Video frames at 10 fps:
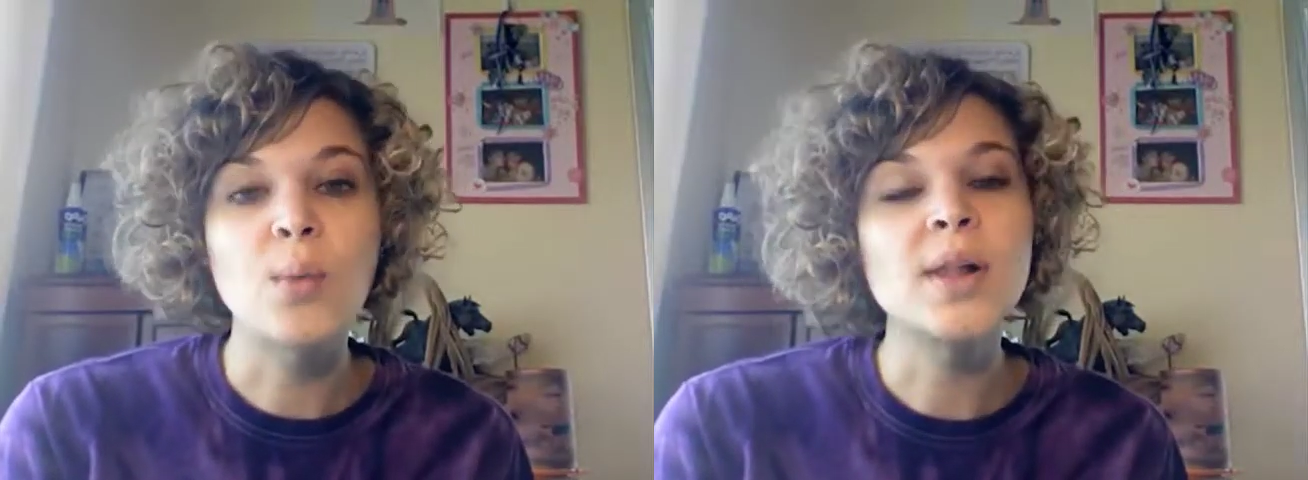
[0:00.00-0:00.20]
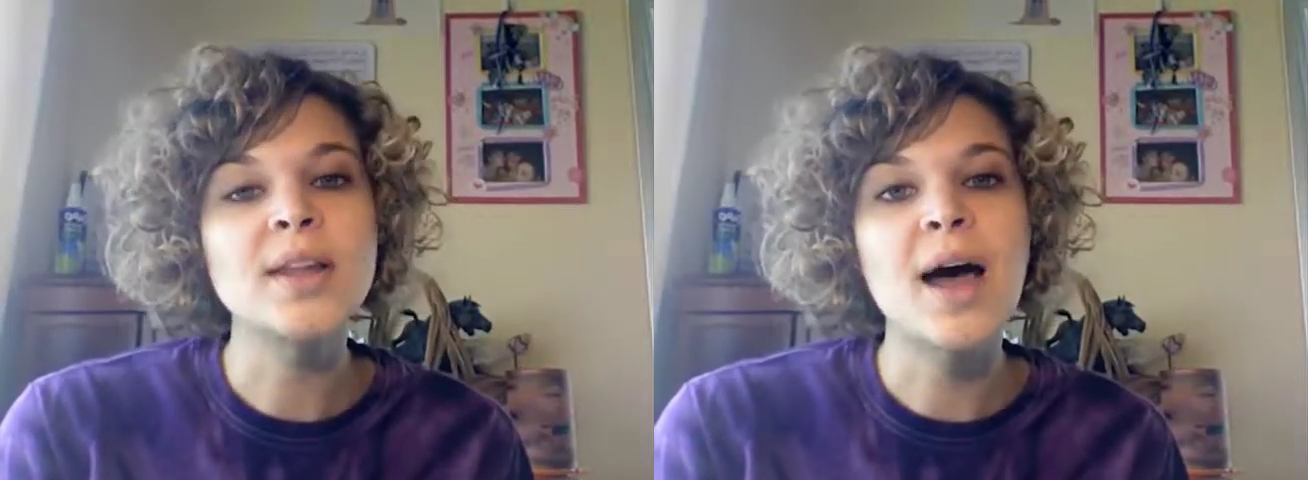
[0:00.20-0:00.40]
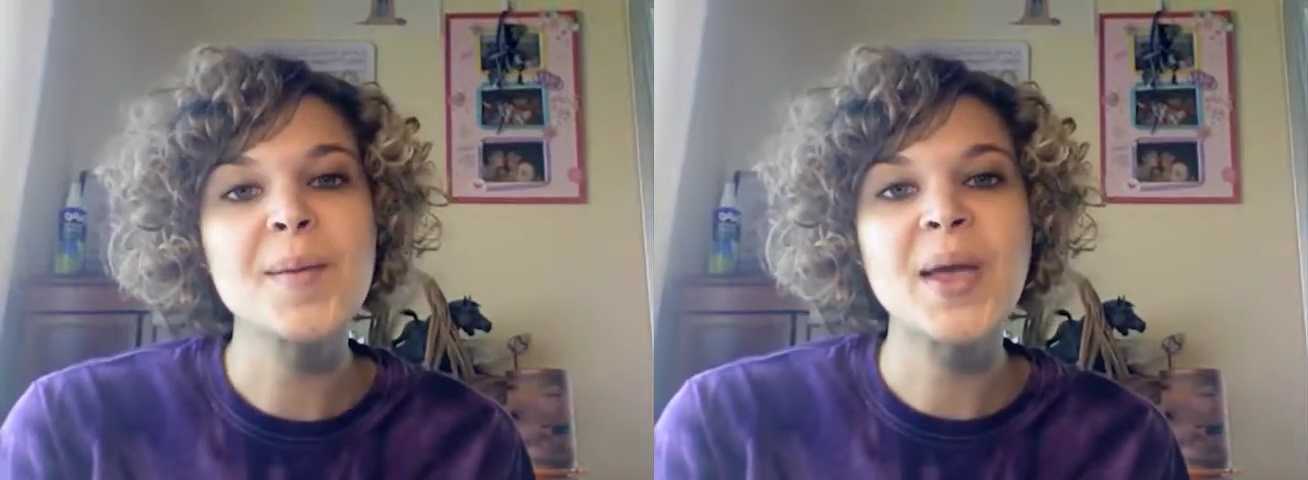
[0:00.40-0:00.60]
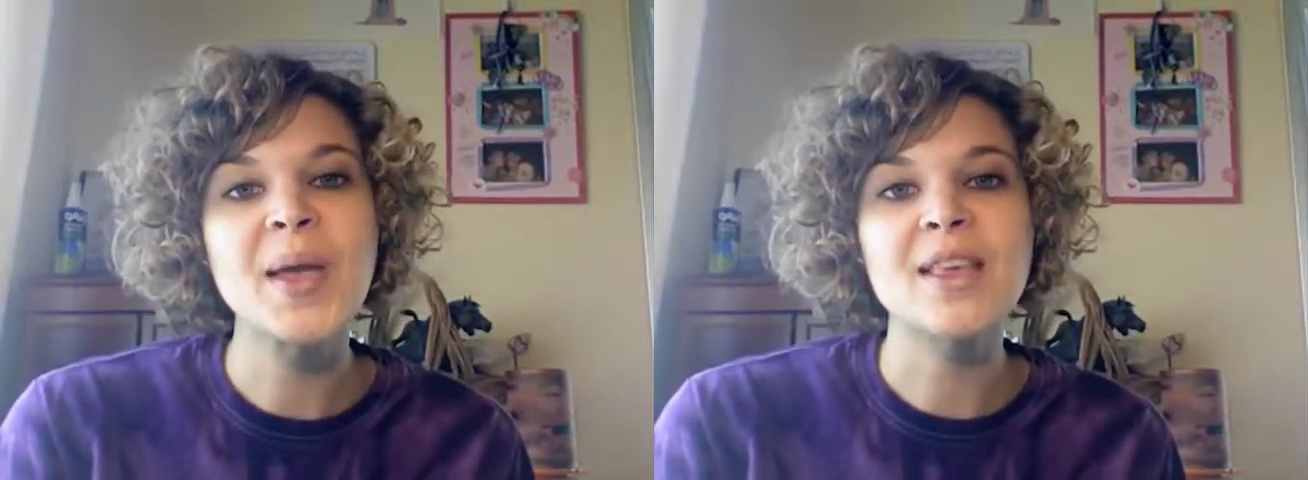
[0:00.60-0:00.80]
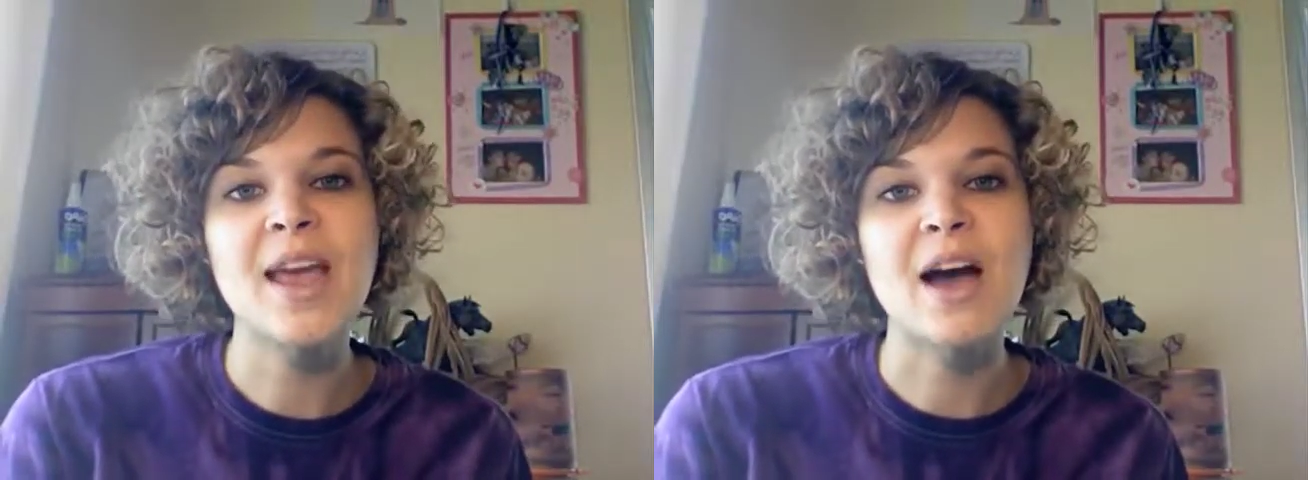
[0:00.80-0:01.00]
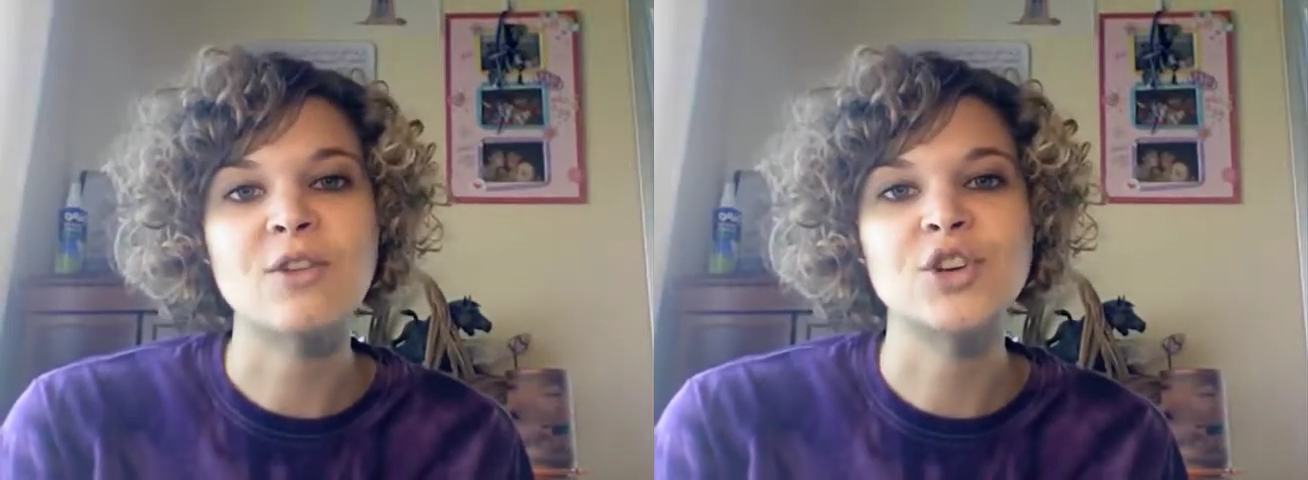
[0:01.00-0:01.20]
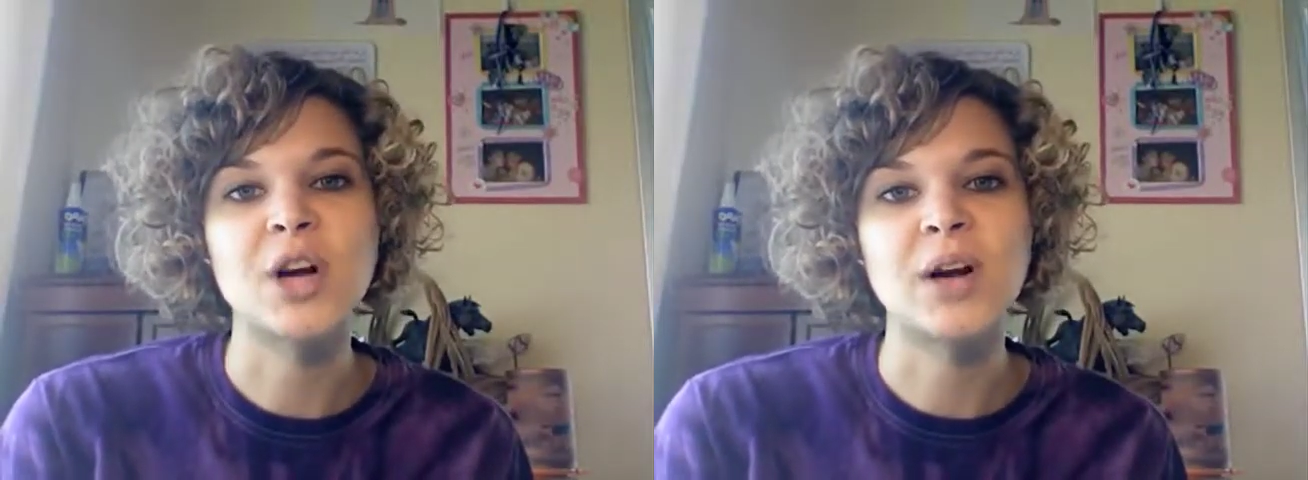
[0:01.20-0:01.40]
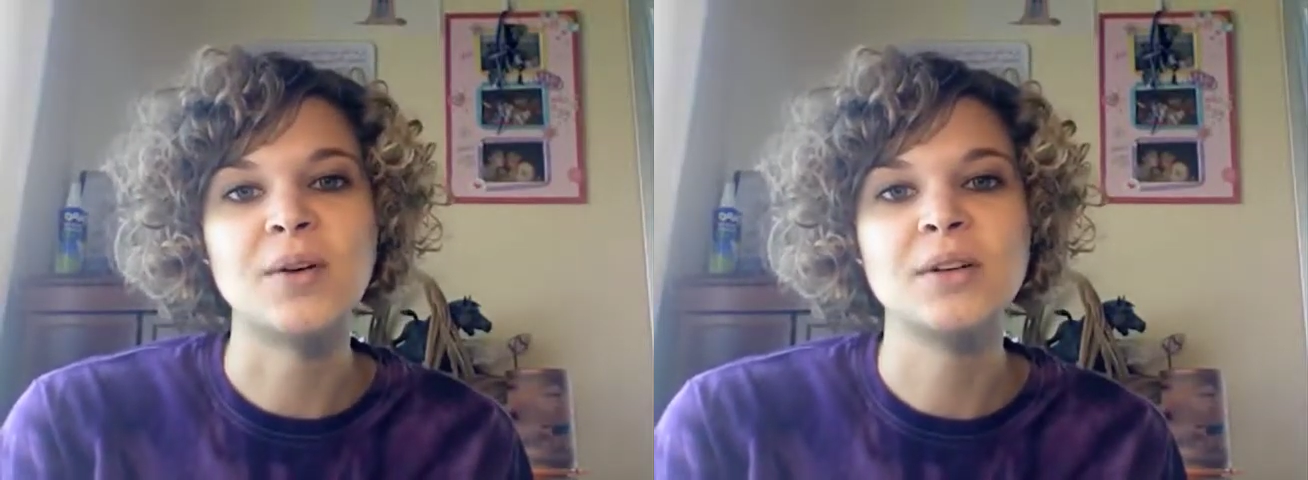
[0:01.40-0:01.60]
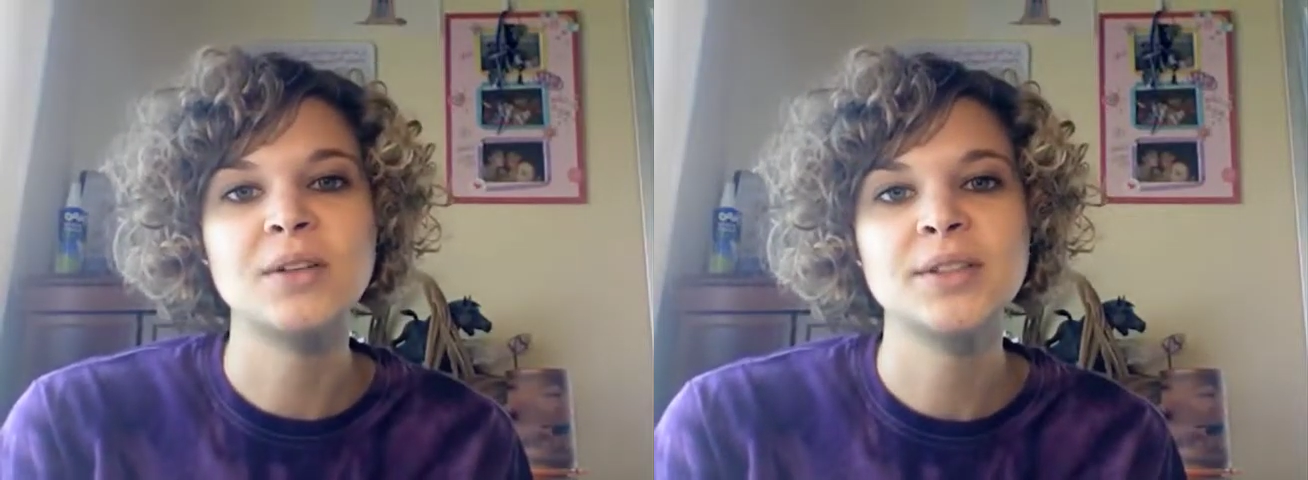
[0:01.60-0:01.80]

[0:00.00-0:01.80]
will now be the outro.